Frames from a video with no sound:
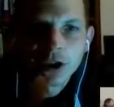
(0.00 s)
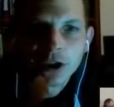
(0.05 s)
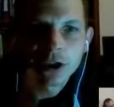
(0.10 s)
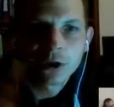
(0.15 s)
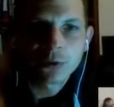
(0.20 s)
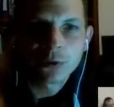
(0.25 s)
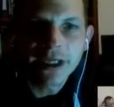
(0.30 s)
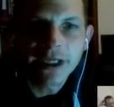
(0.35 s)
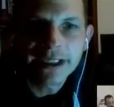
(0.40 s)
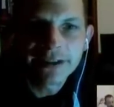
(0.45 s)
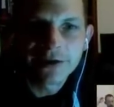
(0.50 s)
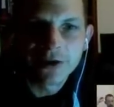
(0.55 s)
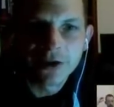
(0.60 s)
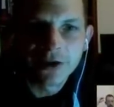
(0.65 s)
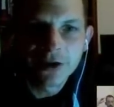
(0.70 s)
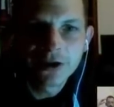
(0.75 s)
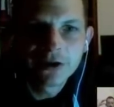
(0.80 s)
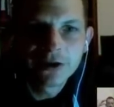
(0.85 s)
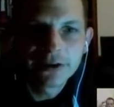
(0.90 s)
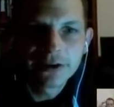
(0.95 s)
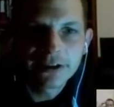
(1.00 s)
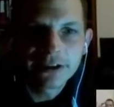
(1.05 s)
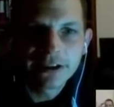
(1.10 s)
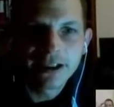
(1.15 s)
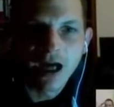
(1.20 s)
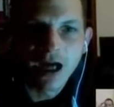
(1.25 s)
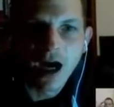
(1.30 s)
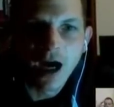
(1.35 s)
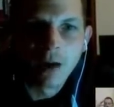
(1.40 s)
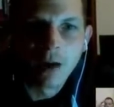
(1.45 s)
that were
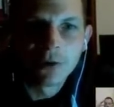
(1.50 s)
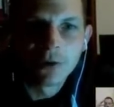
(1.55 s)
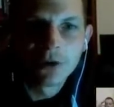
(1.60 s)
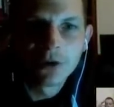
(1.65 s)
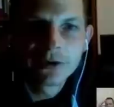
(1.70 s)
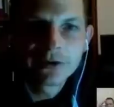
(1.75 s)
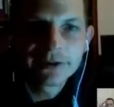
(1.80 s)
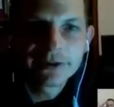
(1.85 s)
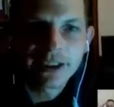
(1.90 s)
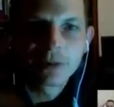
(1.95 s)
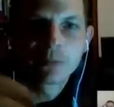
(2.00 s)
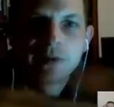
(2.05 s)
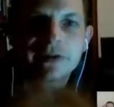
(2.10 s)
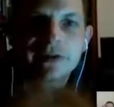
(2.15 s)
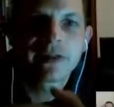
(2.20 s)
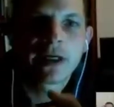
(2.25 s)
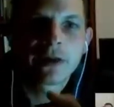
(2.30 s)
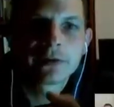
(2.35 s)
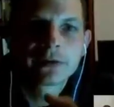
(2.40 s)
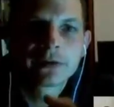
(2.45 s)
greater in armor than